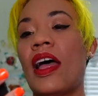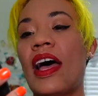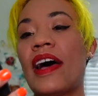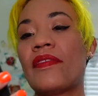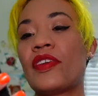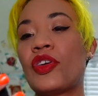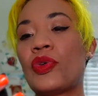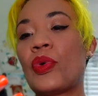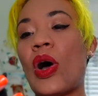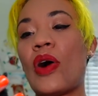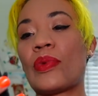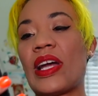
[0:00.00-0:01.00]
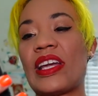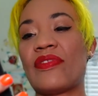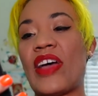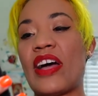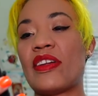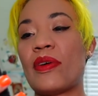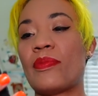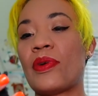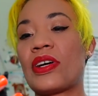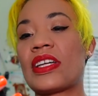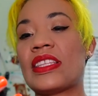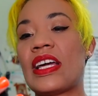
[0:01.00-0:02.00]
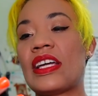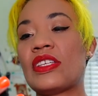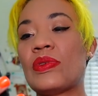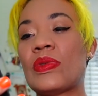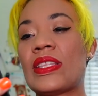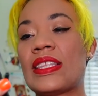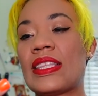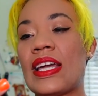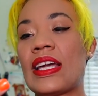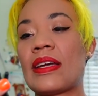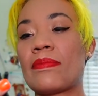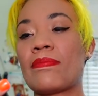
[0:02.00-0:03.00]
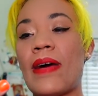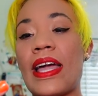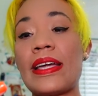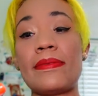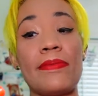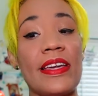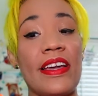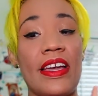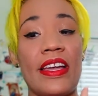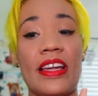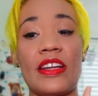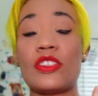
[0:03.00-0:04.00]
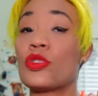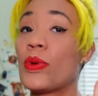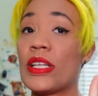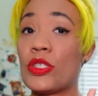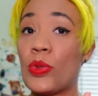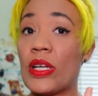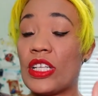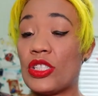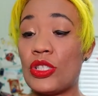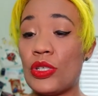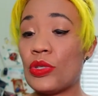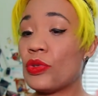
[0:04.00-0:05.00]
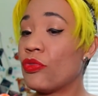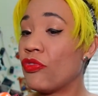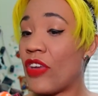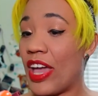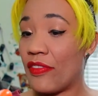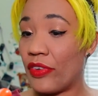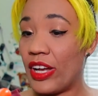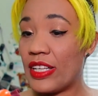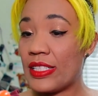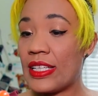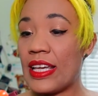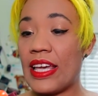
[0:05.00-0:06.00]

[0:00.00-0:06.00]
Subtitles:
Have you already found a book that you think might be a 2022 favorite?